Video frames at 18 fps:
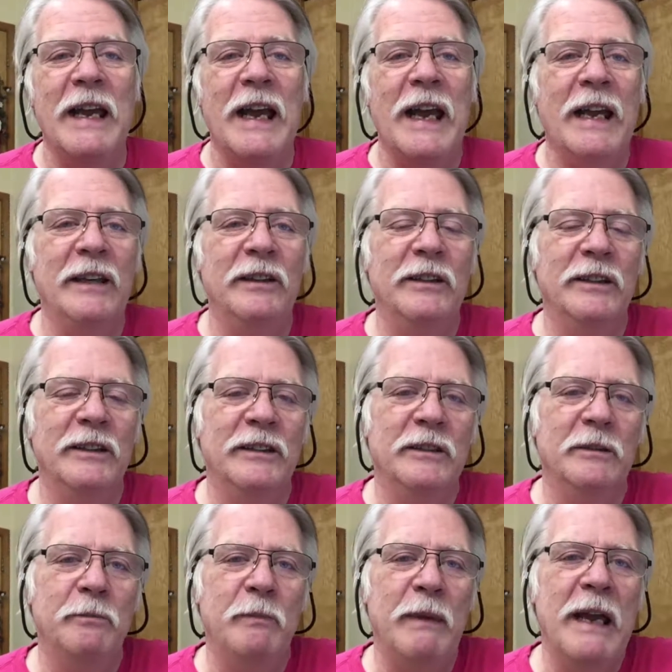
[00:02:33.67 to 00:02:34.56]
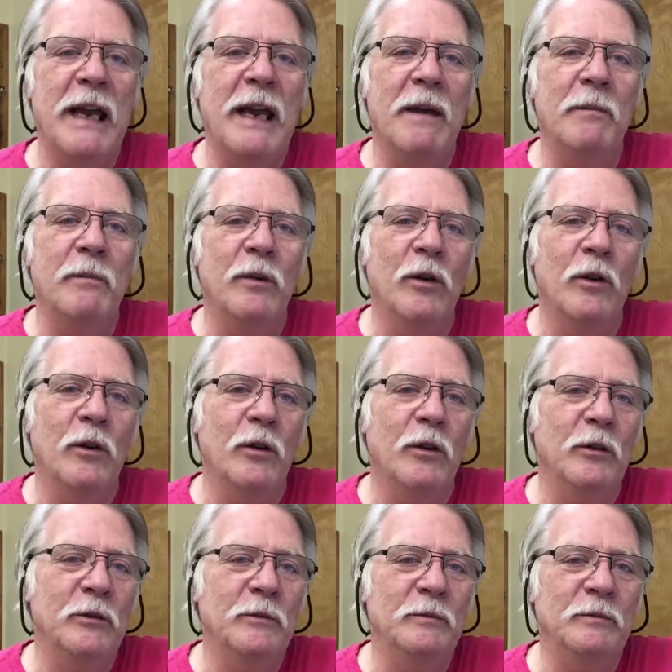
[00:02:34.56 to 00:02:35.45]
and just spam
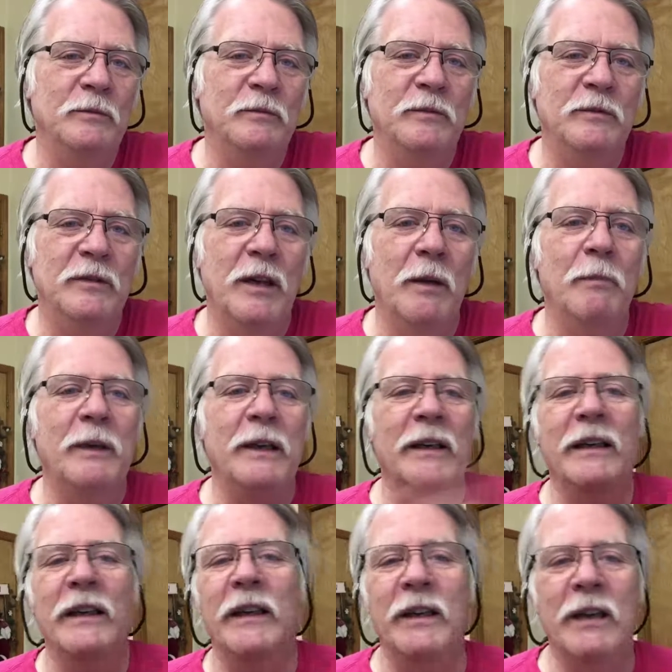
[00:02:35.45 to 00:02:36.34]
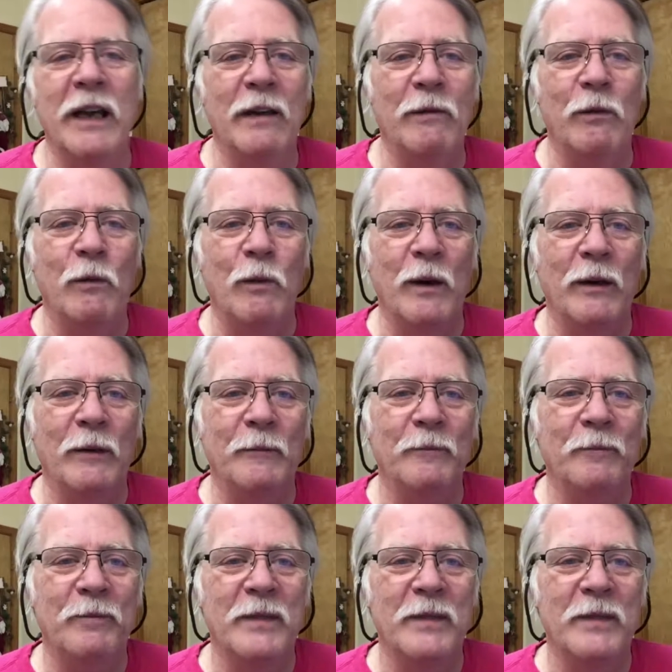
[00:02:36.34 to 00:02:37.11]
your company link everywhere